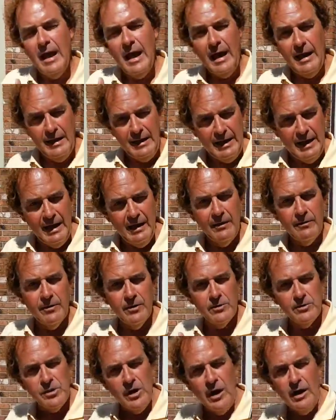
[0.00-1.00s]
And now
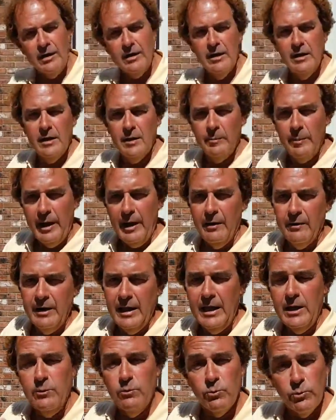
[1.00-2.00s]
they're talking
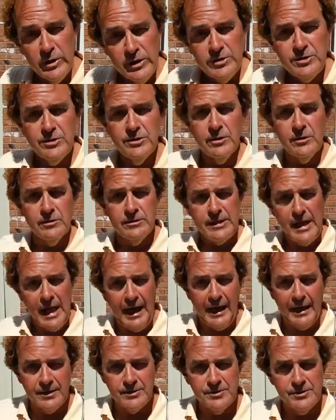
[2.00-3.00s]
about a regional
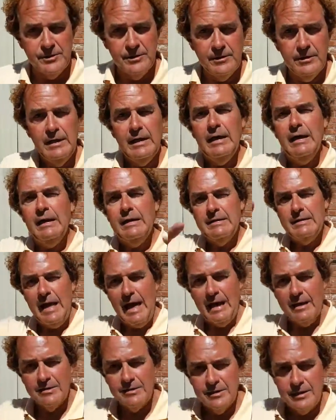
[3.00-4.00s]
tax,
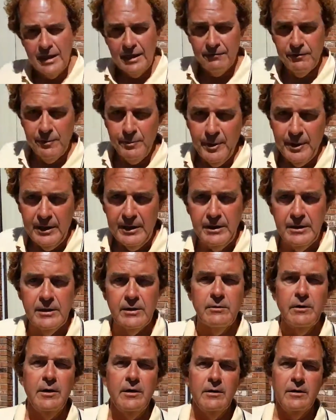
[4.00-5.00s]
taxing everybody in
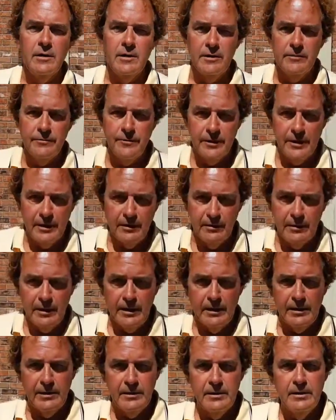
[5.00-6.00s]
the greater Hartford
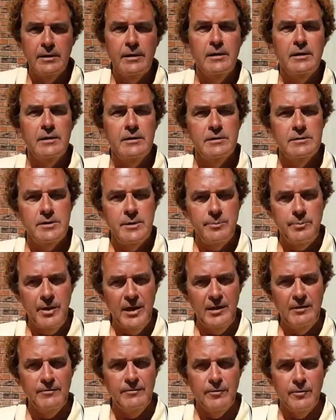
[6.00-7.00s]
area to
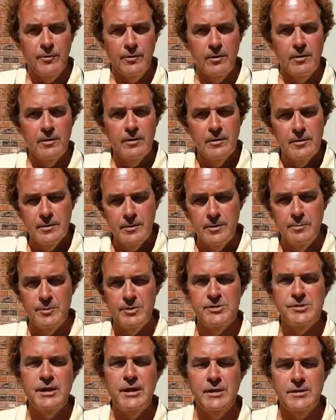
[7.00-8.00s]
pay for the
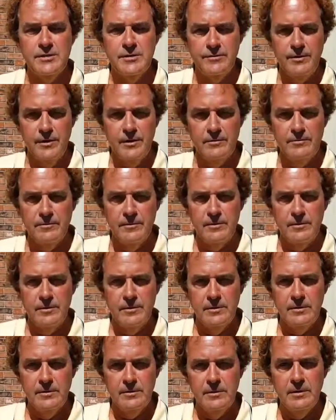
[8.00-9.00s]
mistakes of Hartford.
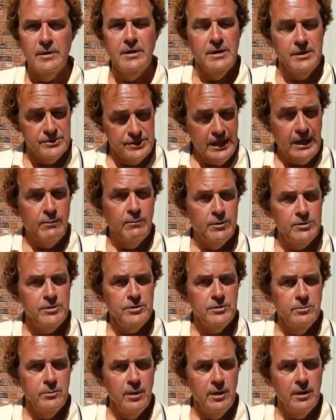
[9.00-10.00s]
Is that
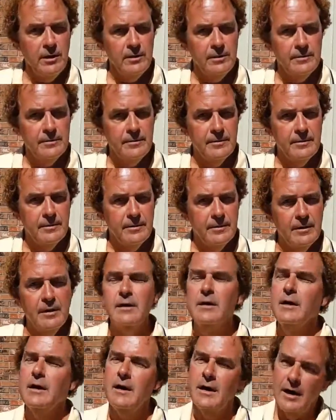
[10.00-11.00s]
what you want?
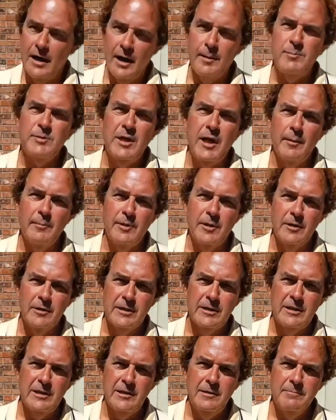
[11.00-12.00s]
I'm Tom
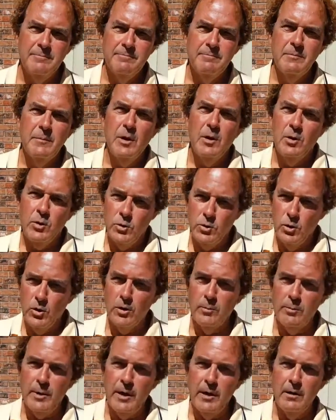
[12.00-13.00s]
Delnicki
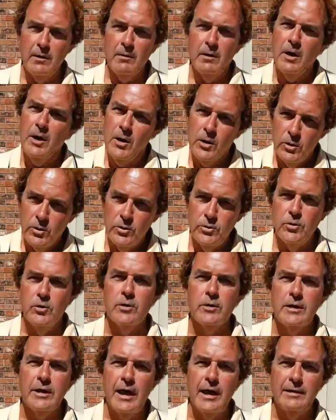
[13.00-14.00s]
your mayor,
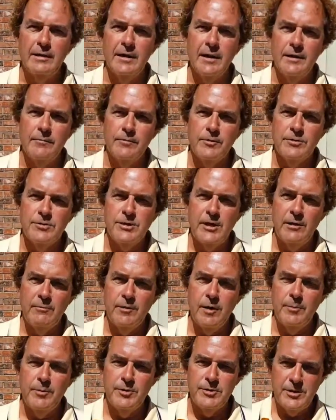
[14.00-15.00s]
your candidate for state
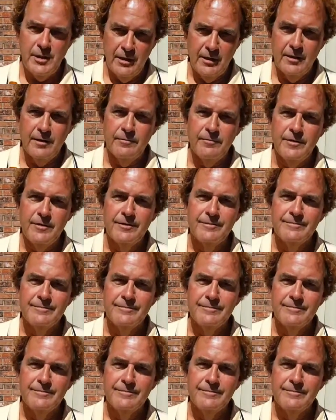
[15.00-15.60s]
representative.